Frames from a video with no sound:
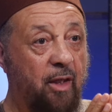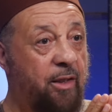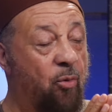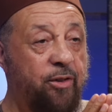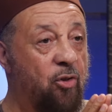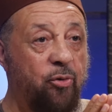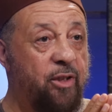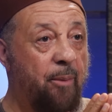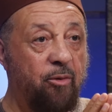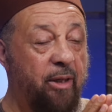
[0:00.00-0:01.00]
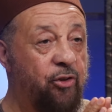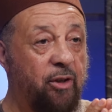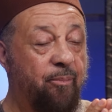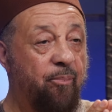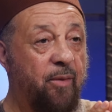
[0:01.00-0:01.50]
There was no
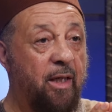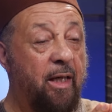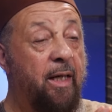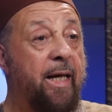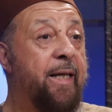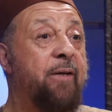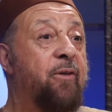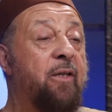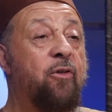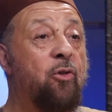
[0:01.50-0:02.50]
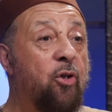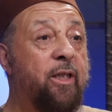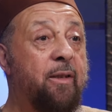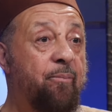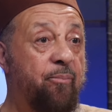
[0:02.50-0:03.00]
separation. And even if you
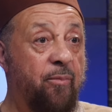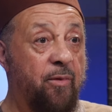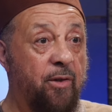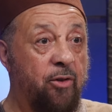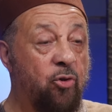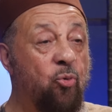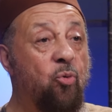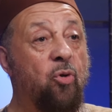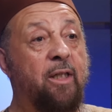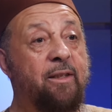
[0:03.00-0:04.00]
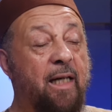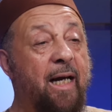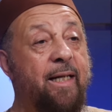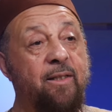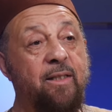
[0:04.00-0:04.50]
look at the two
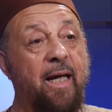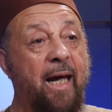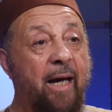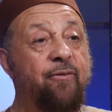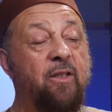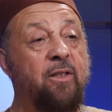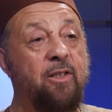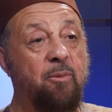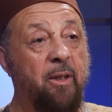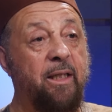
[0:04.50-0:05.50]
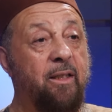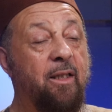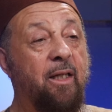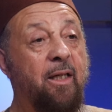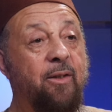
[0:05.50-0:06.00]
sides after the split,
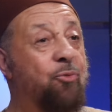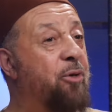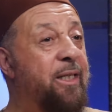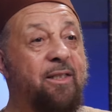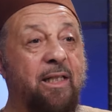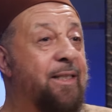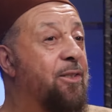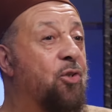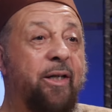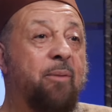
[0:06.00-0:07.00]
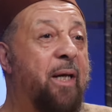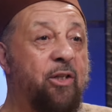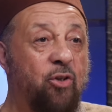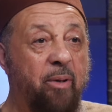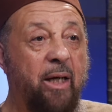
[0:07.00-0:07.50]
the Red Sea is not a
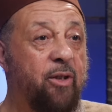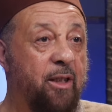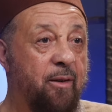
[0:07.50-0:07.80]
major barrier.